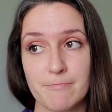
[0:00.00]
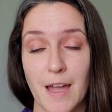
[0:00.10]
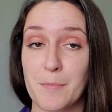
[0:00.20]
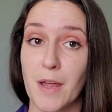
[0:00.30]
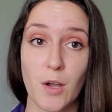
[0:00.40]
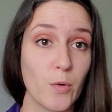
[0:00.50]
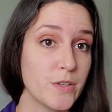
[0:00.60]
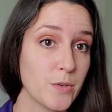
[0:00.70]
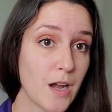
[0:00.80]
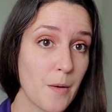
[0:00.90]
I'm not going
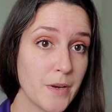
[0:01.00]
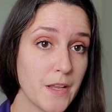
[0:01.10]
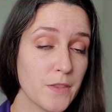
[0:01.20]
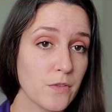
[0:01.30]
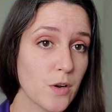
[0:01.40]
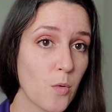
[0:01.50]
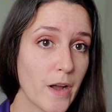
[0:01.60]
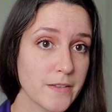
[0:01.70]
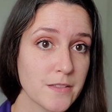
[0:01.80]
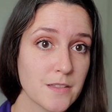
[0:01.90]
to accommodate the
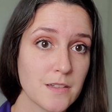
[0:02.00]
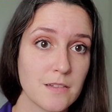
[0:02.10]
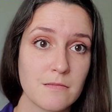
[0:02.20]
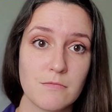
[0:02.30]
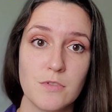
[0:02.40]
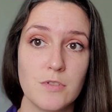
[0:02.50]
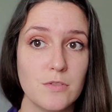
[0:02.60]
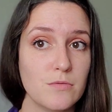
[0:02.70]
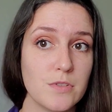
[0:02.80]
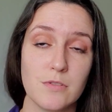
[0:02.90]
request
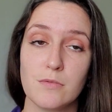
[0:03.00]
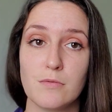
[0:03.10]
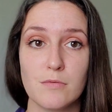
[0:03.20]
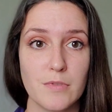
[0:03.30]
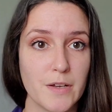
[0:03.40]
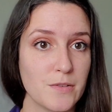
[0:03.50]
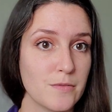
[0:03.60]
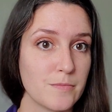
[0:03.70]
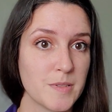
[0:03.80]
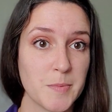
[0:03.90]
due to
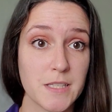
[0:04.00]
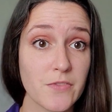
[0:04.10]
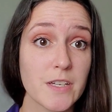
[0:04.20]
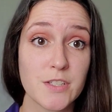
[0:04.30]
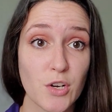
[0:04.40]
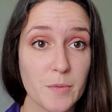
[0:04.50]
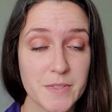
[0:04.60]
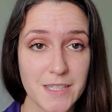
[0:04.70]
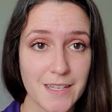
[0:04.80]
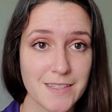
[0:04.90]
their specific
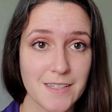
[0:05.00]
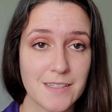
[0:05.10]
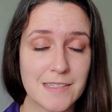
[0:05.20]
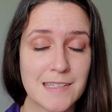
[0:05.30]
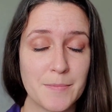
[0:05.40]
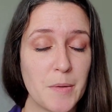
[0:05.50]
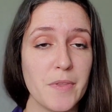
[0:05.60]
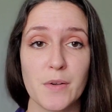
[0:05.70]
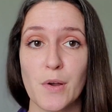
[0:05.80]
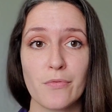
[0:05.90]
circumstances. Maybe
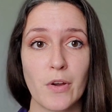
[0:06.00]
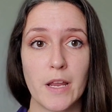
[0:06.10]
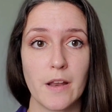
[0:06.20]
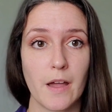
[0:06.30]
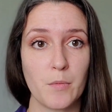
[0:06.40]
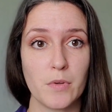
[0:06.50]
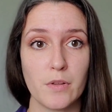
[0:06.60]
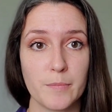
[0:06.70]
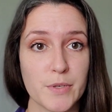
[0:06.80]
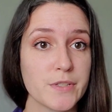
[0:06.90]
they're afraid I
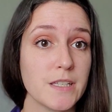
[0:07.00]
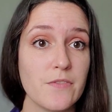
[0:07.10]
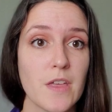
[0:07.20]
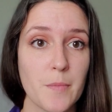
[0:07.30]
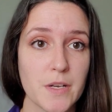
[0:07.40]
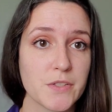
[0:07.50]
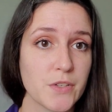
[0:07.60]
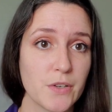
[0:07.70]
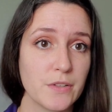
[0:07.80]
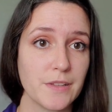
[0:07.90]
will perceive them in a
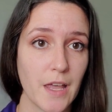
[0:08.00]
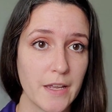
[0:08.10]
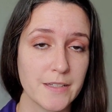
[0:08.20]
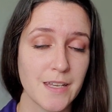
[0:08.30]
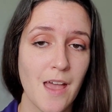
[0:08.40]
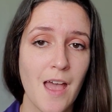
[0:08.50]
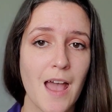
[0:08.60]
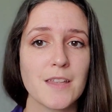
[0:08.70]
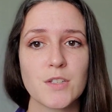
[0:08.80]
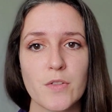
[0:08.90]
certain light,
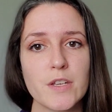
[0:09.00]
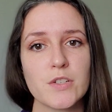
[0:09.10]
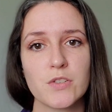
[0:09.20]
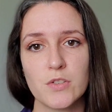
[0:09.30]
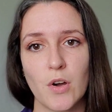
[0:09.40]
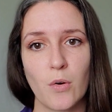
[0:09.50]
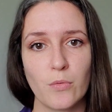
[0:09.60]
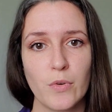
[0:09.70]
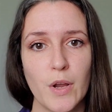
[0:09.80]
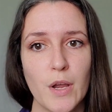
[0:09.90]
and so they just
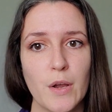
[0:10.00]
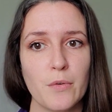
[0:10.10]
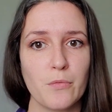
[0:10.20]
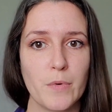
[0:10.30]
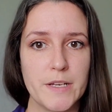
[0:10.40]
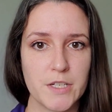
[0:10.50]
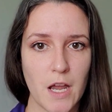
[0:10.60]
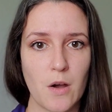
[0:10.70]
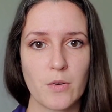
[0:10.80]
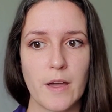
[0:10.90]
don't reach
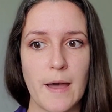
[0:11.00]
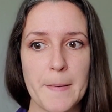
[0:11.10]
out.